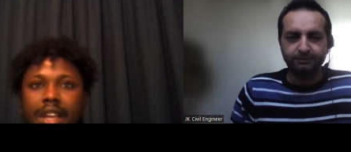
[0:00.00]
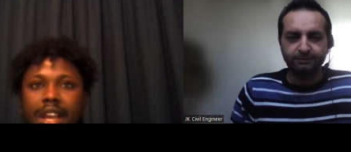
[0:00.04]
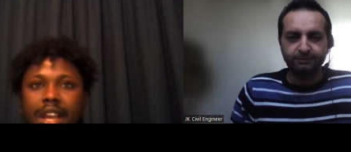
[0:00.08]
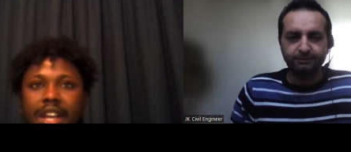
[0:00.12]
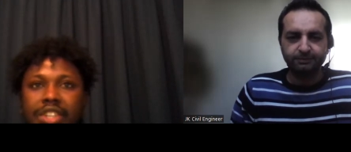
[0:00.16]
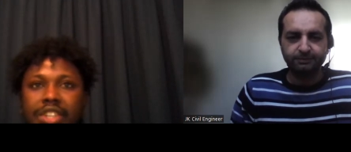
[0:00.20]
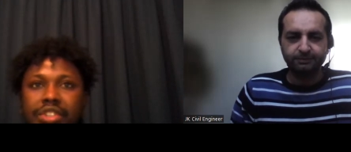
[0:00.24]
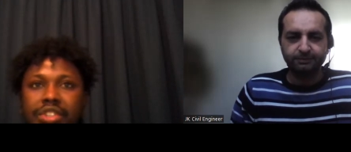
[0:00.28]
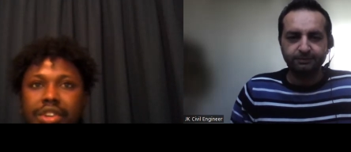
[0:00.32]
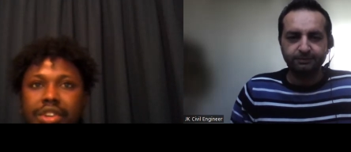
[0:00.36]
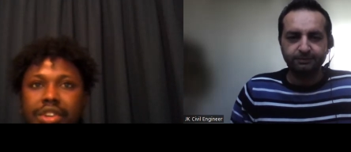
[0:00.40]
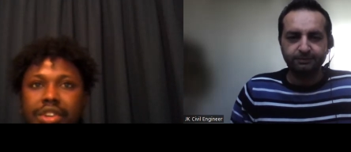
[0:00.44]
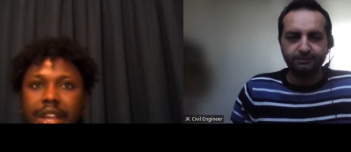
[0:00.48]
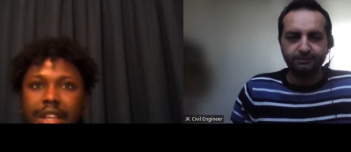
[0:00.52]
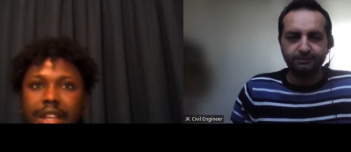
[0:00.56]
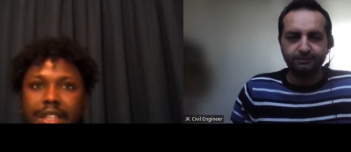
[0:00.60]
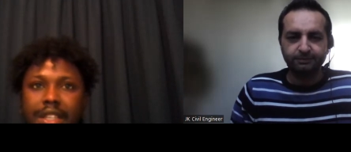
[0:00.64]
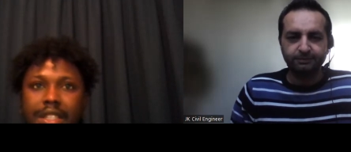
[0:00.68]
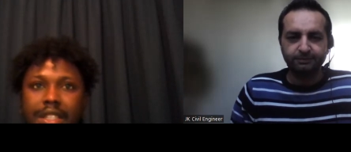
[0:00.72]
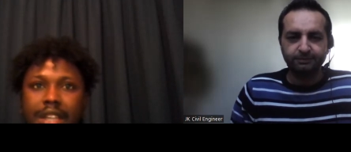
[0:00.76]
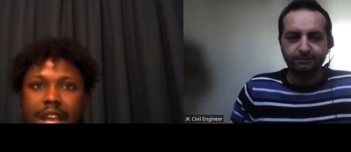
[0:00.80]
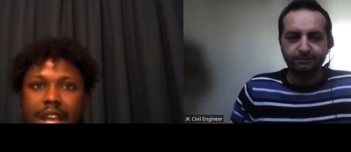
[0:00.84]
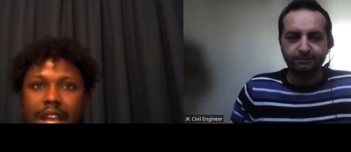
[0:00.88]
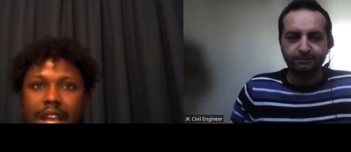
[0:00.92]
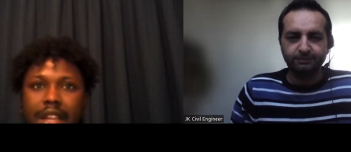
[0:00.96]

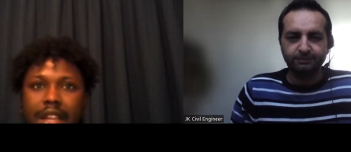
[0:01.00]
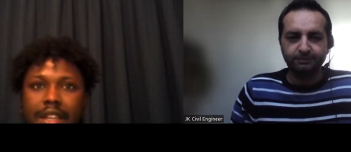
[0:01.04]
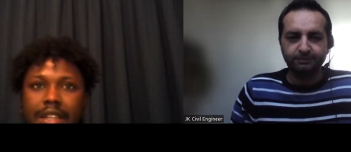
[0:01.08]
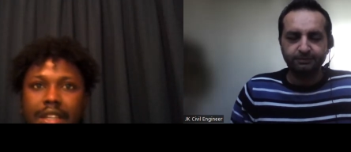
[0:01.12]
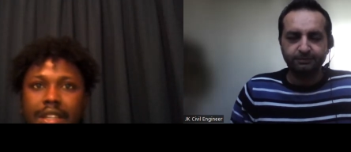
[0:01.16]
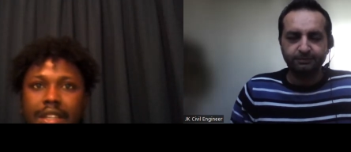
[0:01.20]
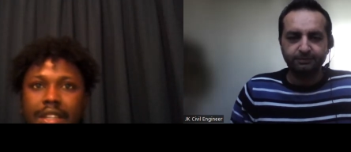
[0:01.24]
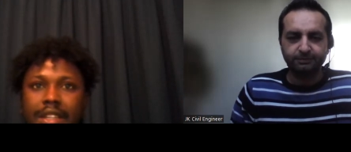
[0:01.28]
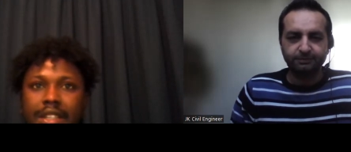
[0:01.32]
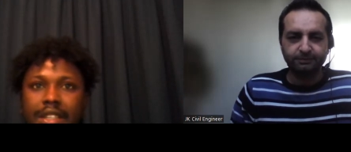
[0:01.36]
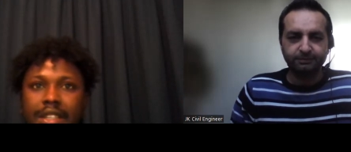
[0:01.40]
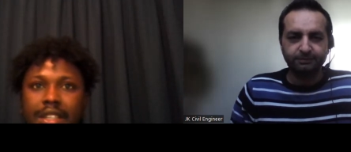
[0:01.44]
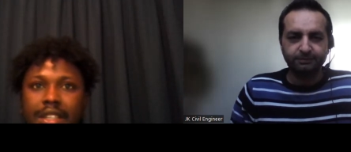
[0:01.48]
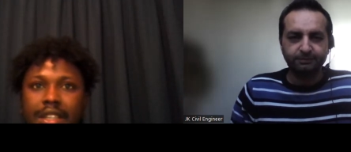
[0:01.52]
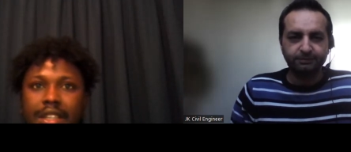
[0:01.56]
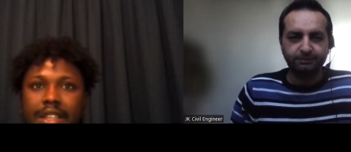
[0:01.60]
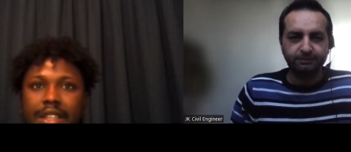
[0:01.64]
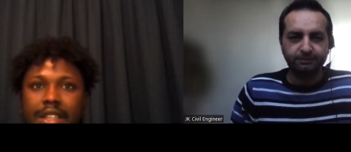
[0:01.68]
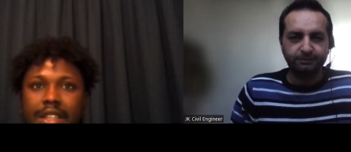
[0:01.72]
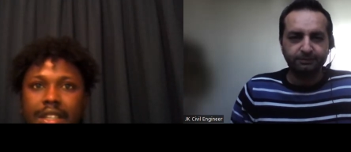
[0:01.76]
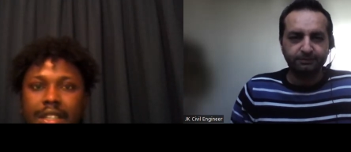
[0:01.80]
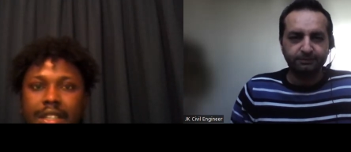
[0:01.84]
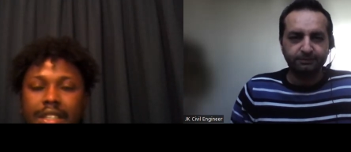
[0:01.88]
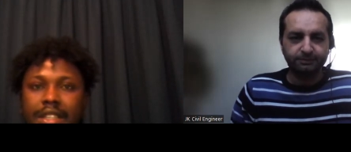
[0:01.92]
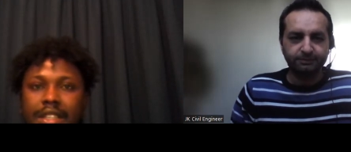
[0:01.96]
Speaker 1: x-rays and
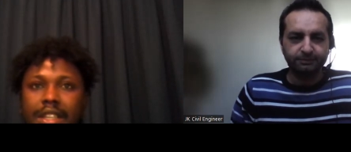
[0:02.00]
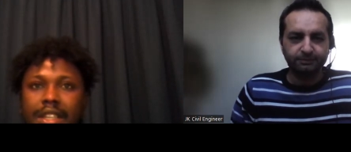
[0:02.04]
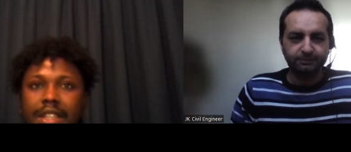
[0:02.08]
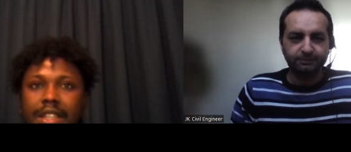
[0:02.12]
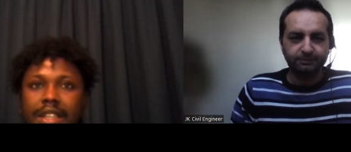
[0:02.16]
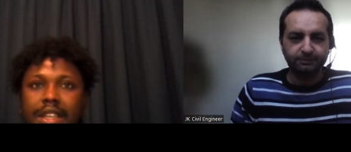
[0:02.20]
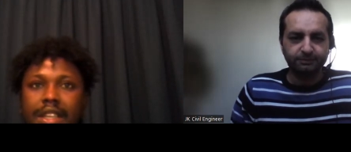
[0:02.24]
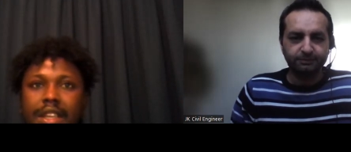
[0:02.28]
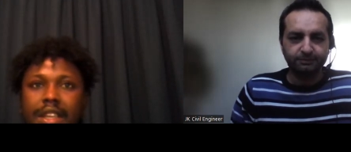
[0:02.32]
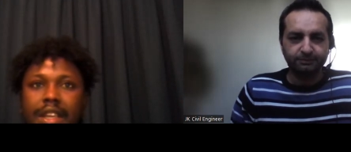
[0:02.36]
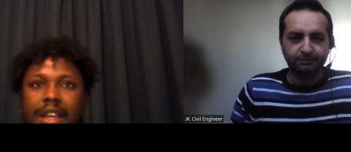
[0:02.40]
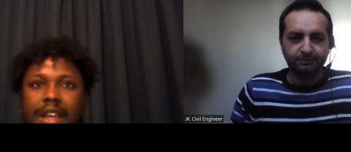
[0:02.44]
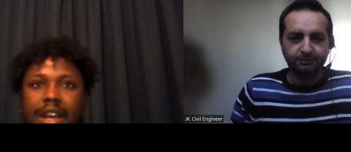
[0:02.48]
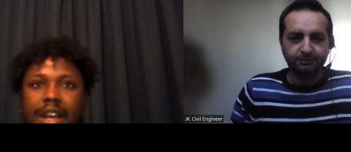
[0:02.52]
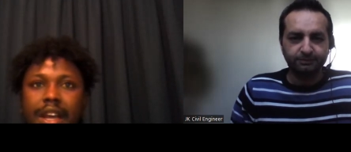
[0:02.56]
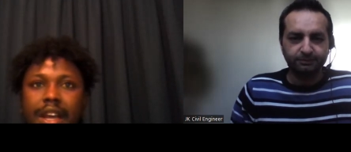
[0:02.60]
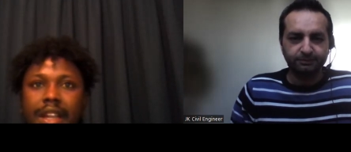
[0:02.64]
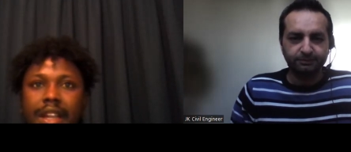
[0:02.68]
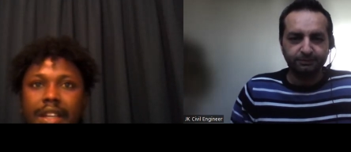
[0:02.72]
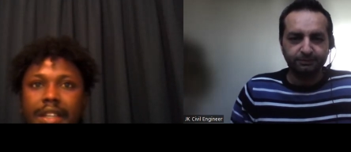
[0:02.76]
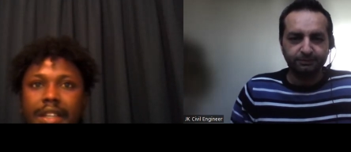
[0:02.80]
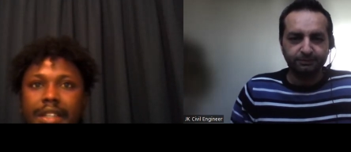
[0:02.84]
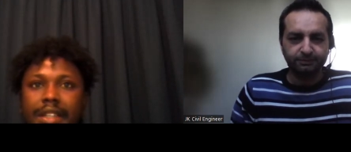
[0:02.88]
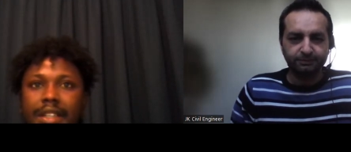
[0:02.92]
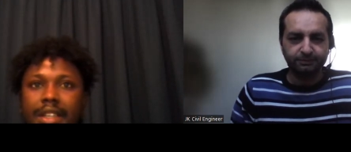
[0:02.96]
C CT
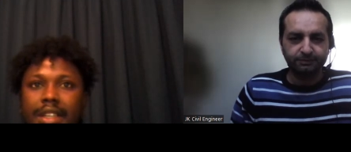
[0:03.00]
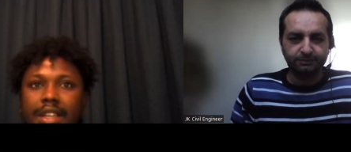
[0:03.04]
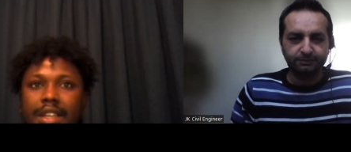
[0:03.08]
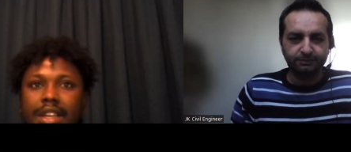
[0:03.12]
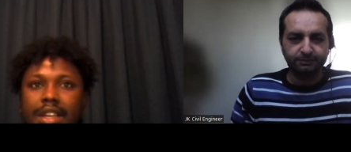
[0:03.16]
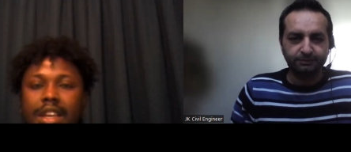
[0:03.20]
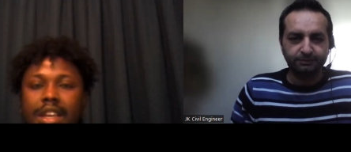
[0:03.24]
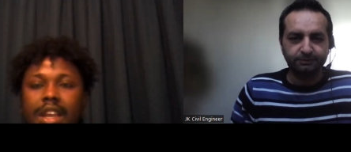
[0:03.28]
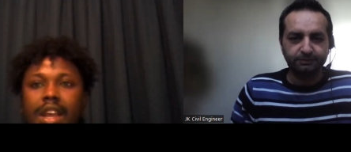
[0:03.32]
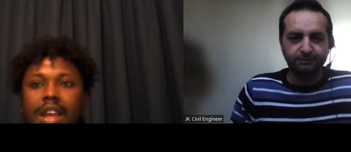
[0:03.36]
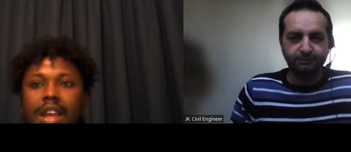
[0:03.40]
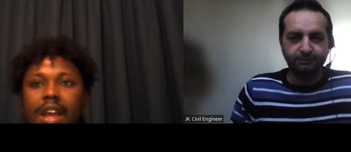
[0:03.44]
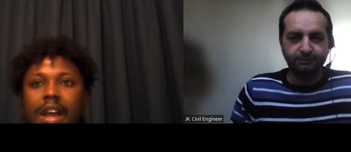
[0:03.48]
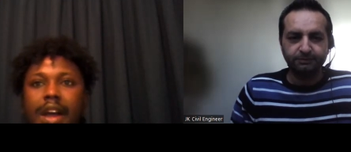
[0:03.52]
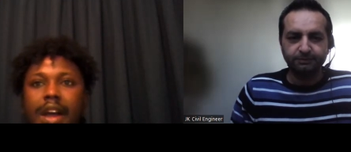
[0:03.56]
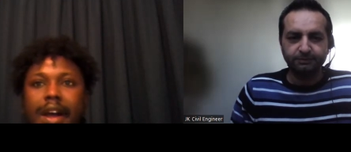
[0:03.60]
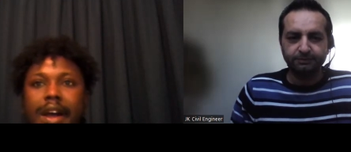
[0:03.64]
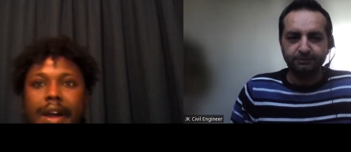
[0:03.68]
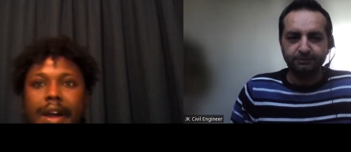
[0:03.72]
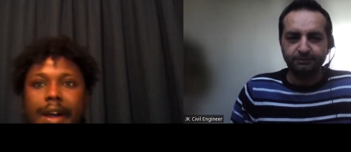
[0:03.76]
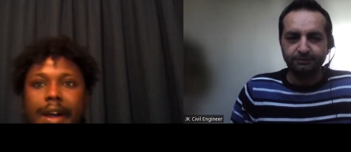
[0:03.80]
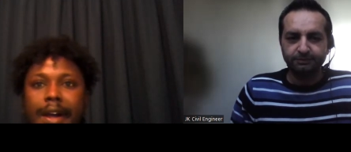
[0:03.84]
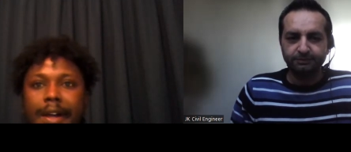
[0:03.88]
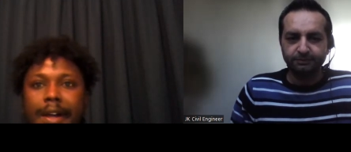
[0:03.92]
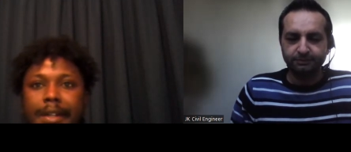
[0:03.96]
and
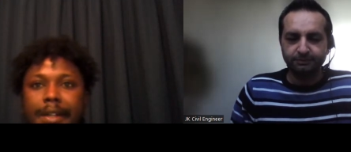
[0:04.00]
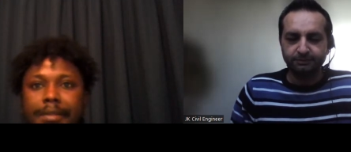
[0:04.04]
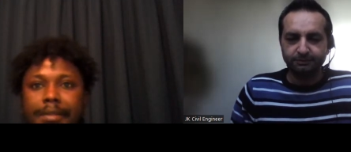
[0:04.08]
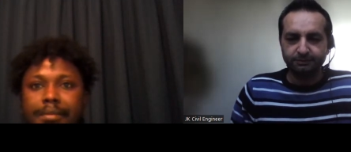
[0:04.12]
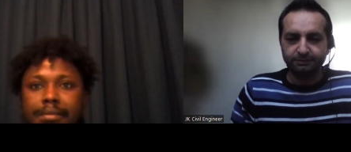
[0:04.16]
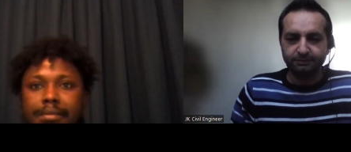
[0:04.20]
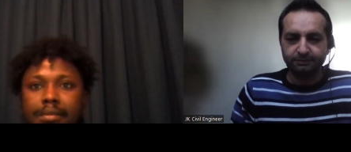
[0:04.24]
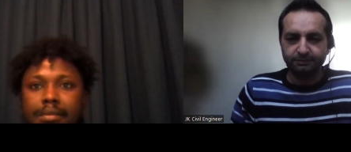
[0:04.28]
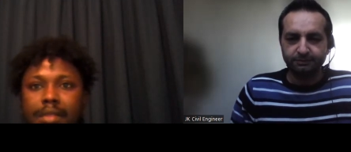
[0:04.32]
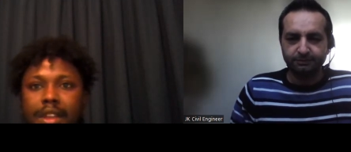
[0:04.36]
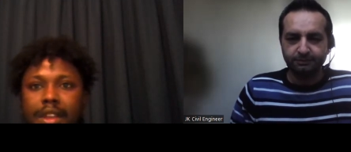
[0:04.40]
uh,